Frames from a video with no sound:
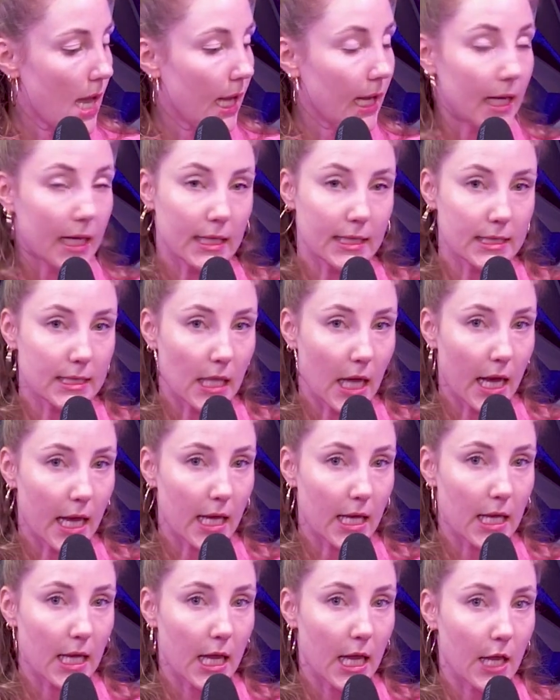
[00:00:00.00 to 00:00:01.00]
It's
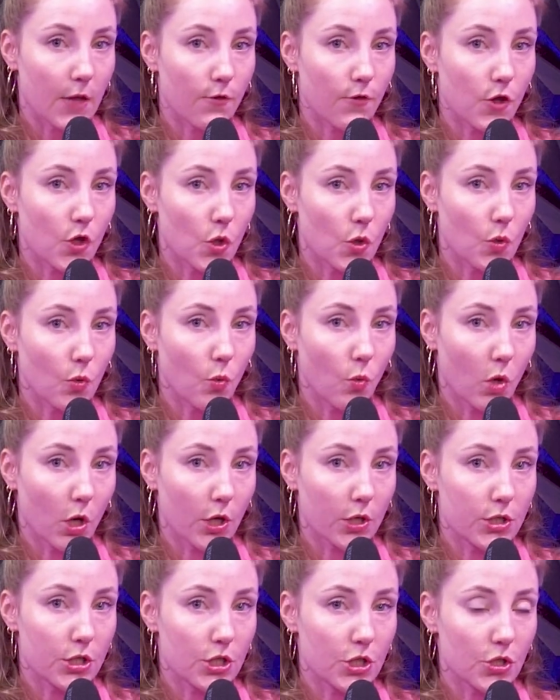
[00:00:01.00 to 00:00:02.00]
like if you
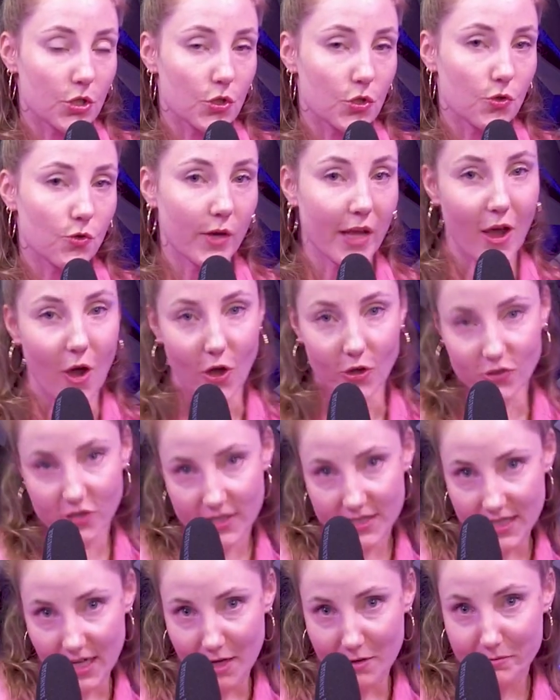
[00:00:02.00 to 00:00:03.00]
were to get all
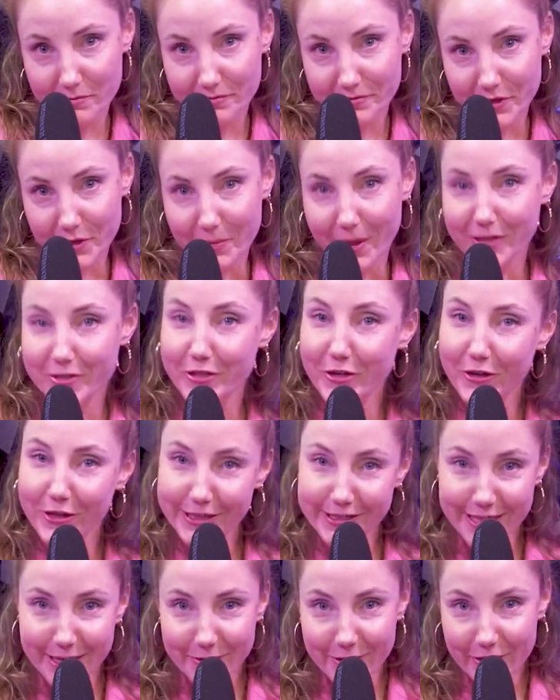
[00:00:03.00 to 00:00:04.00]
dressed up, you're about to go on a
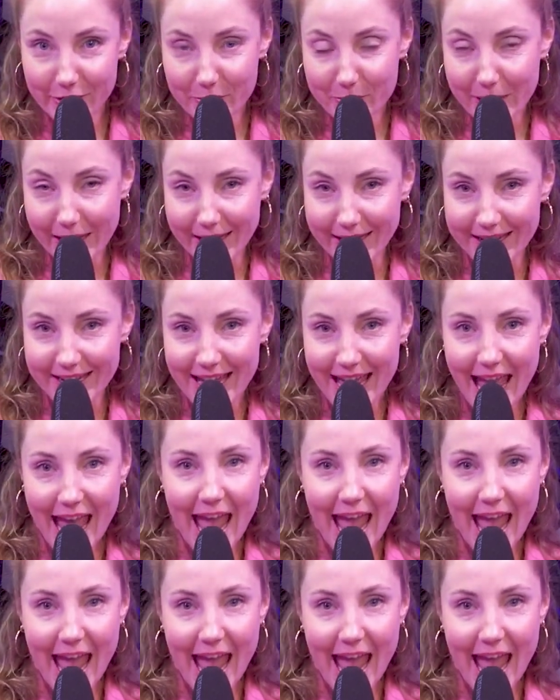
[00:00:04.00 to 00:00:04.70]
date with your man,